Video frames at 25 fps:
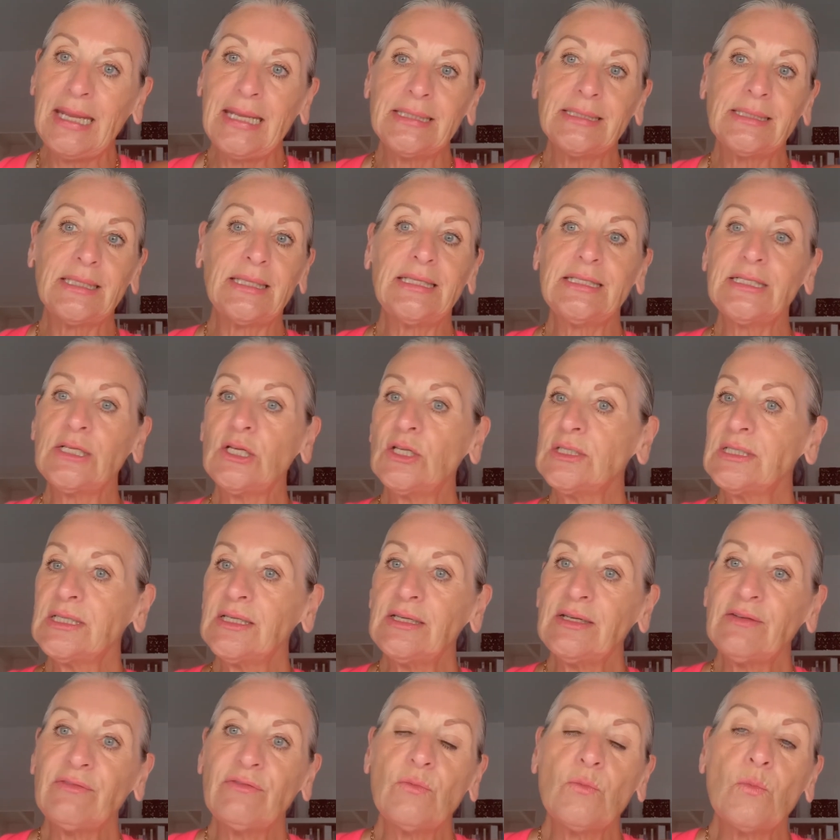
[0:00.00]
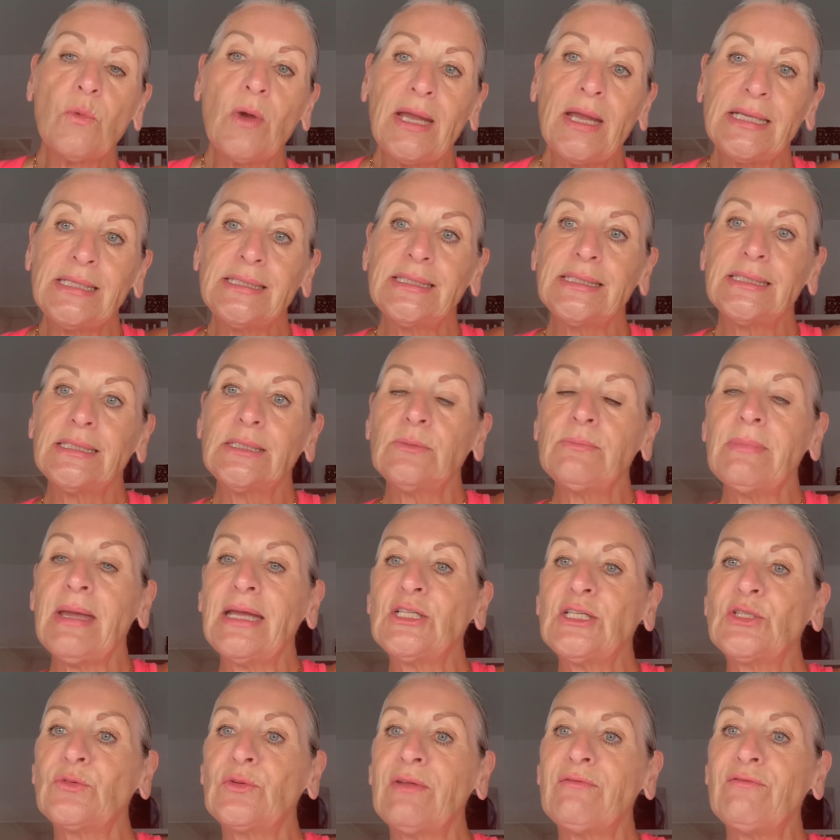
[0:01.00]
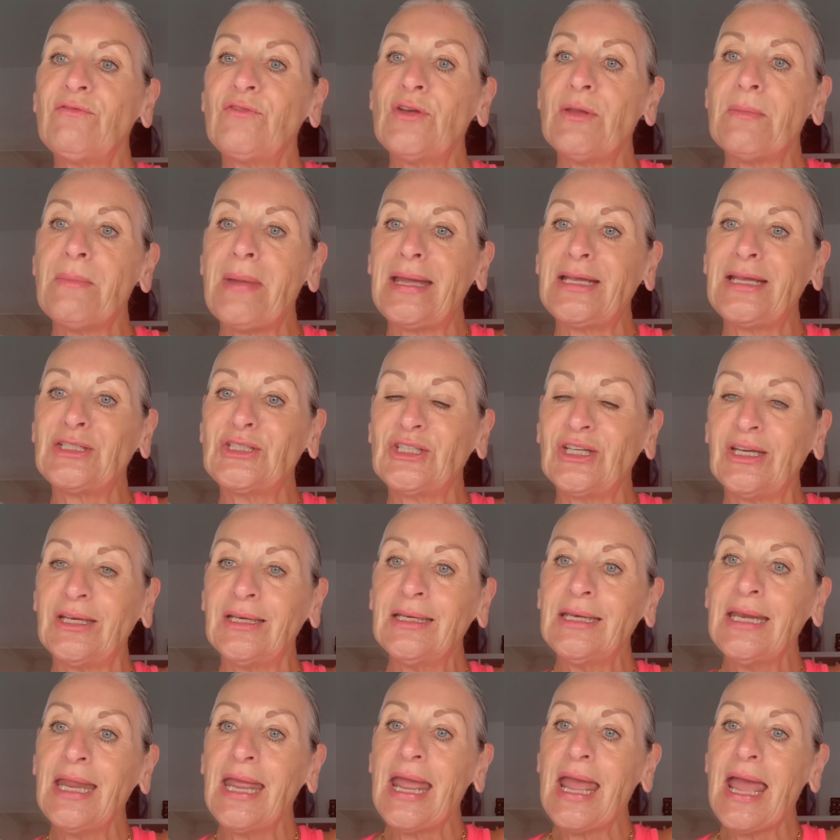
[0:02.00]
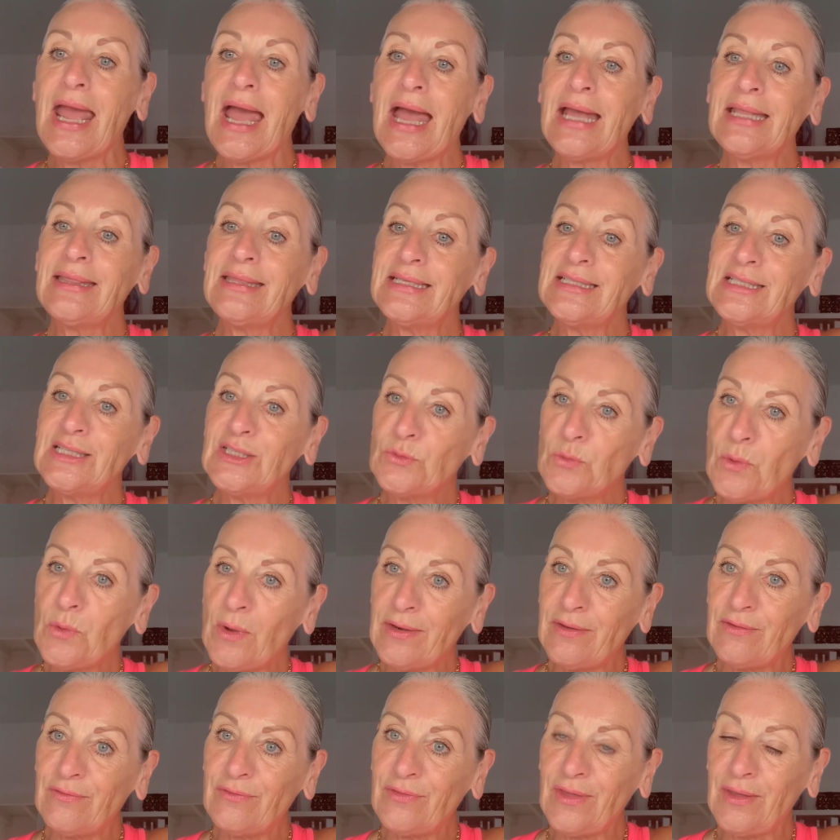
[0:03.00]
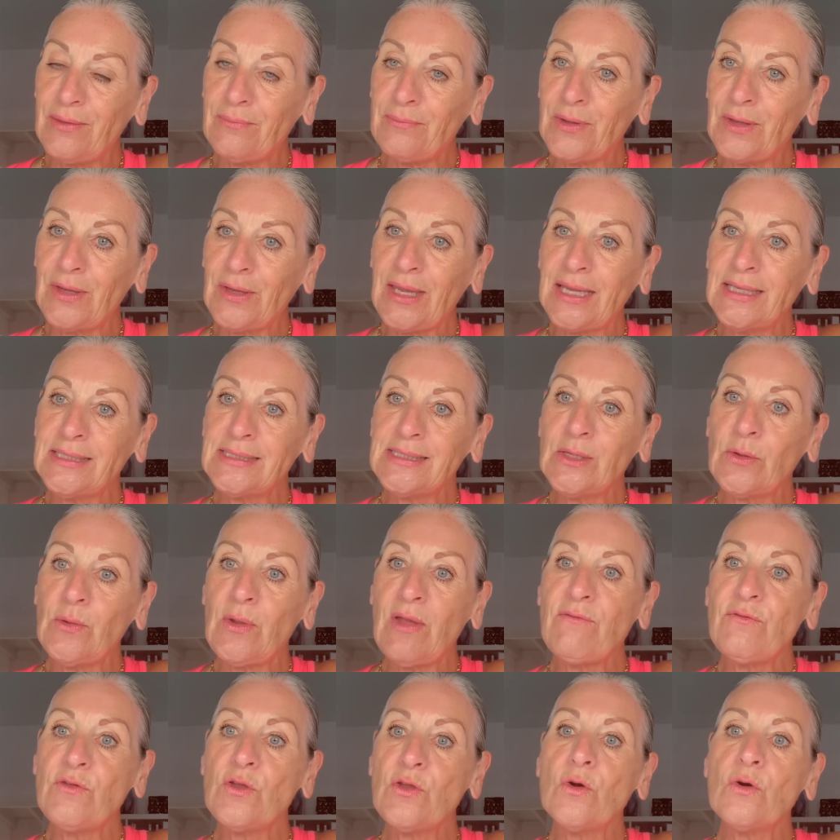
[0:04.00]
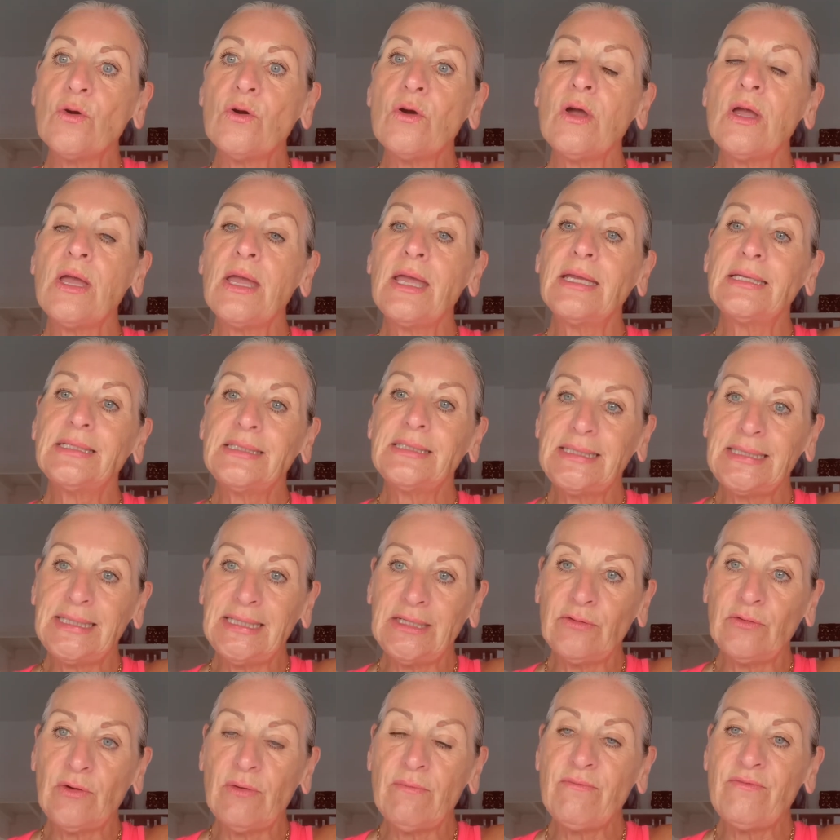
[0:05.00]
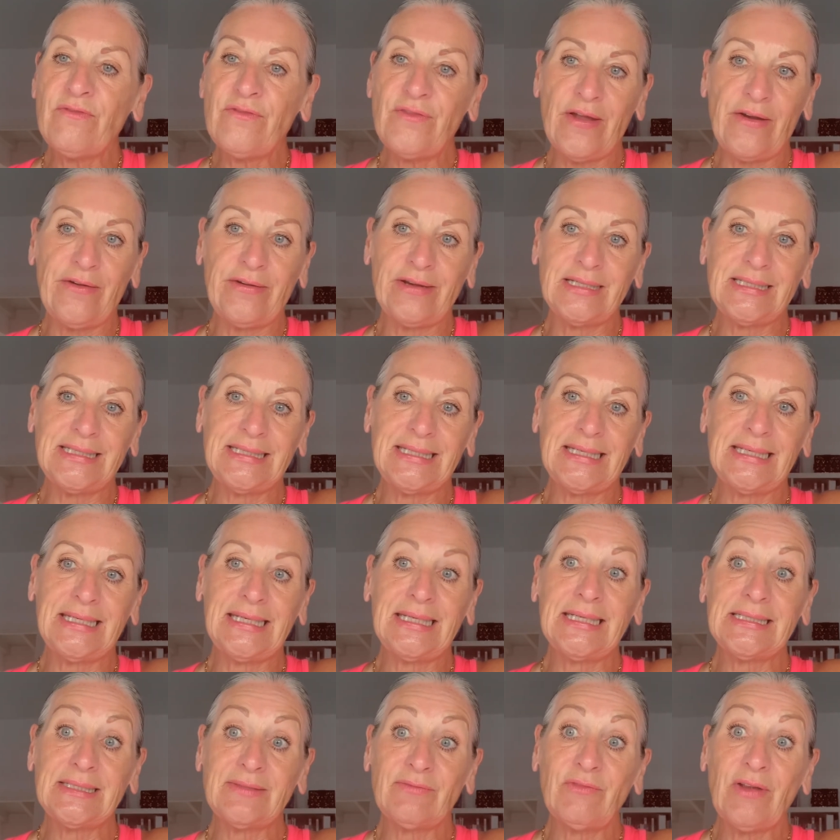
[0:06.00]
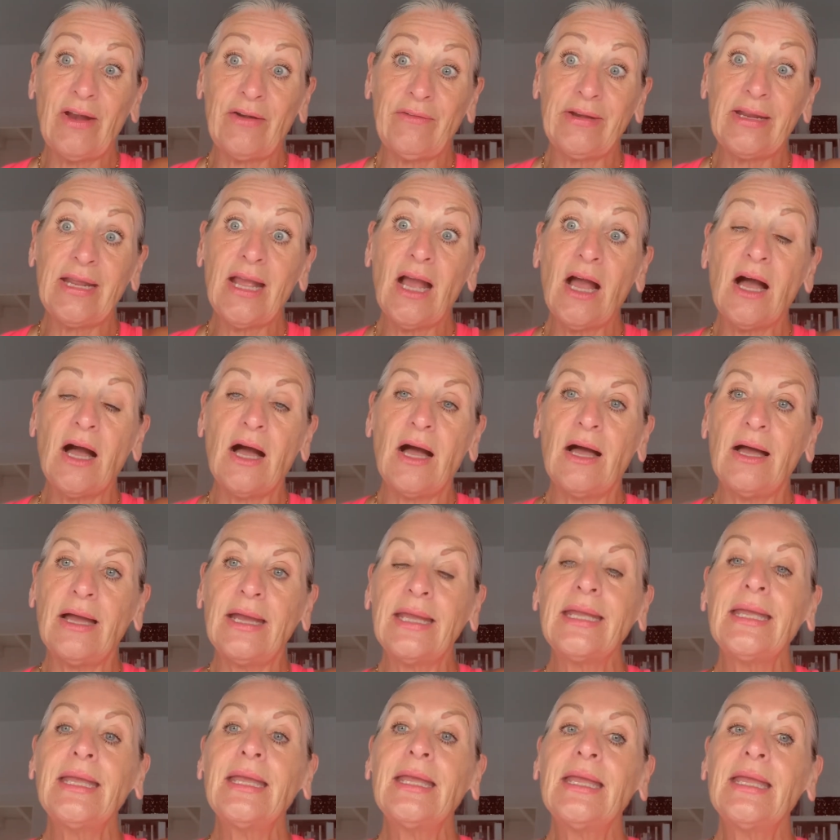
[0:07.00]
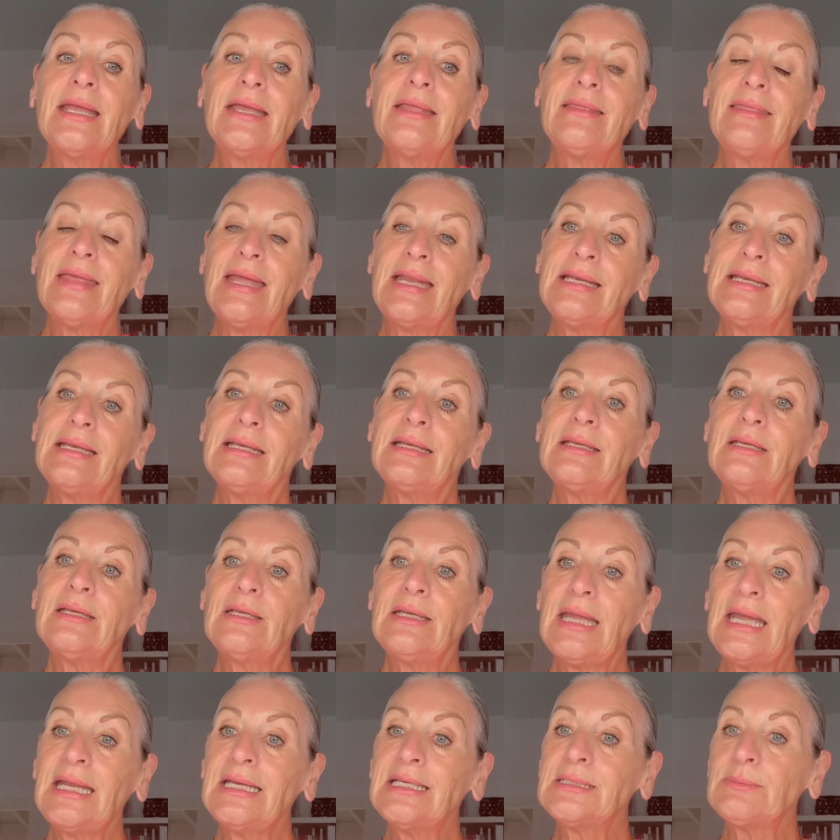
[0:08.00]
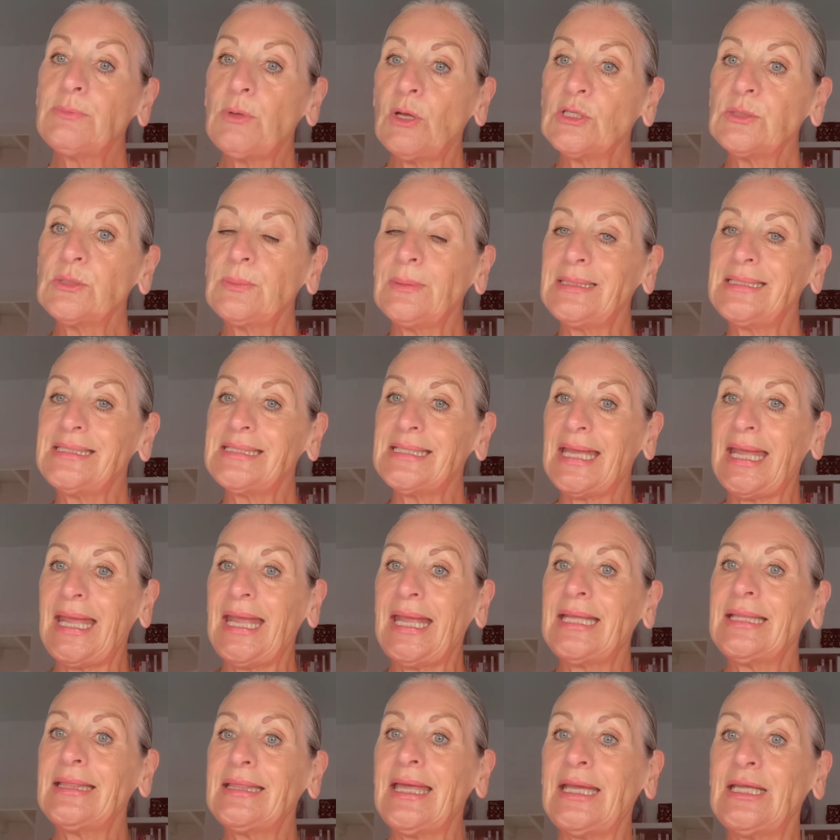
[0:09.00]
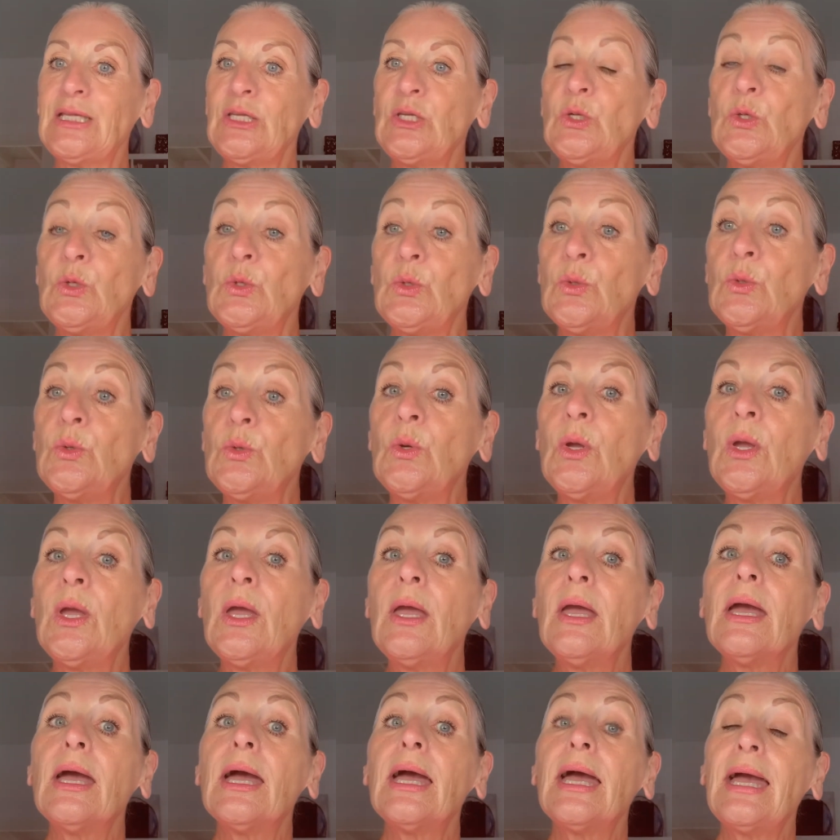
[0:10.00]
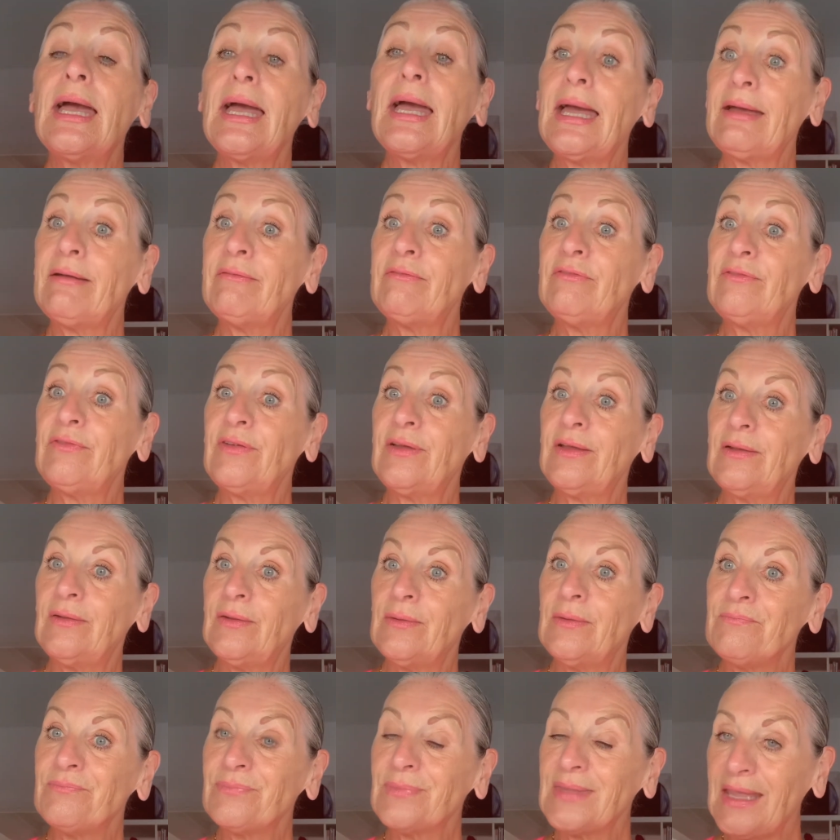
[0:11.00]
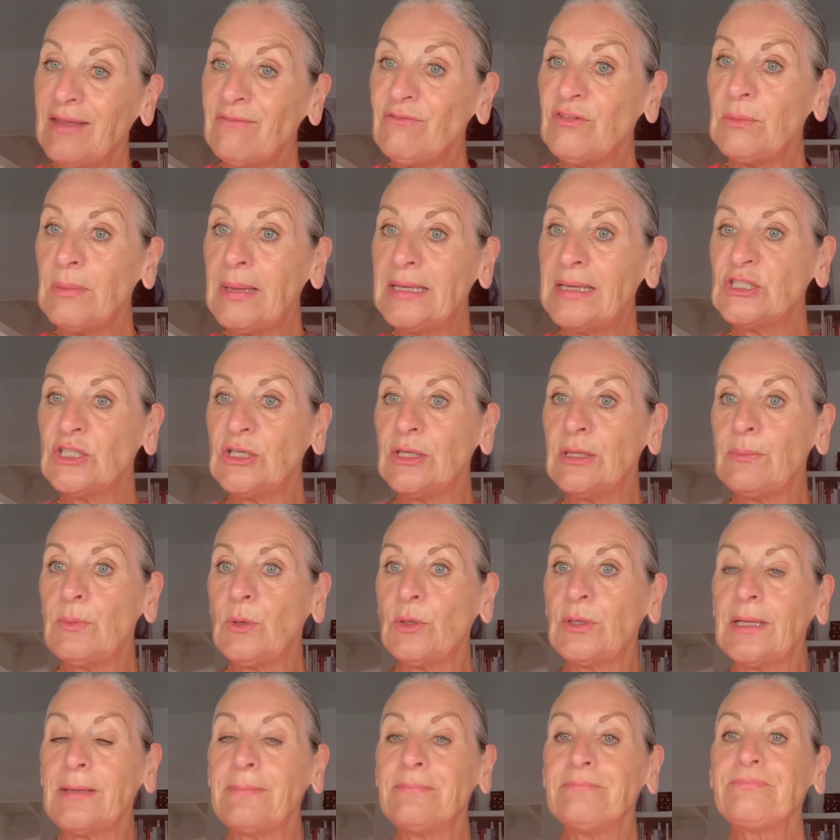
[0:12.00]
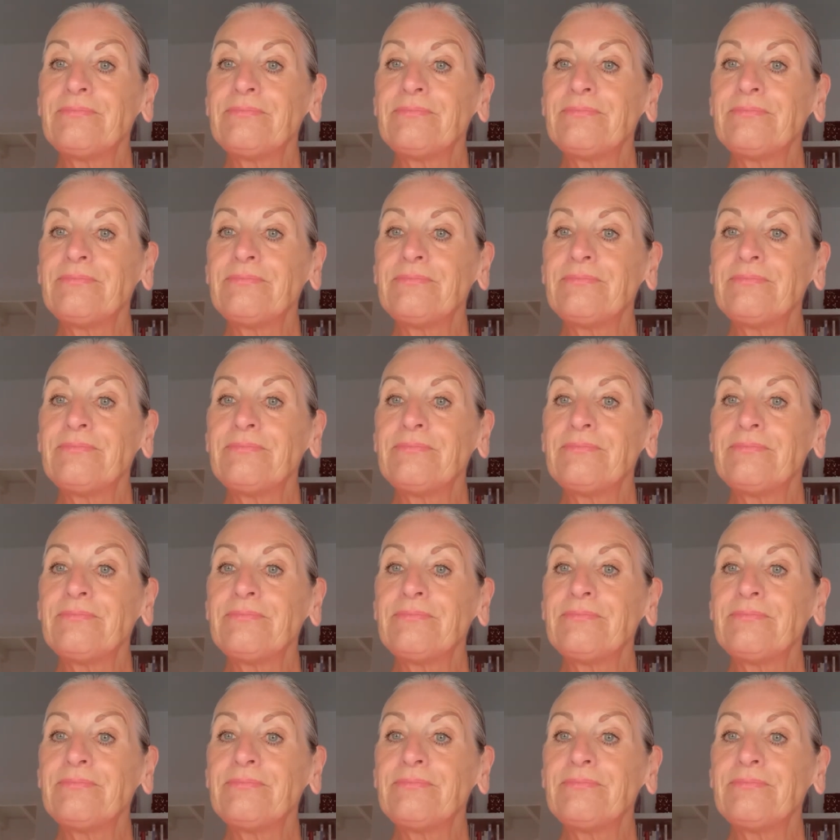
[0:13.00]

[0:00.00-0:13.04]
So there's lots of different ways to measure inflammation, and this is one of them, okay? So if your serum ferritin is very high, then it is possibly saying that you have inflammation in the body.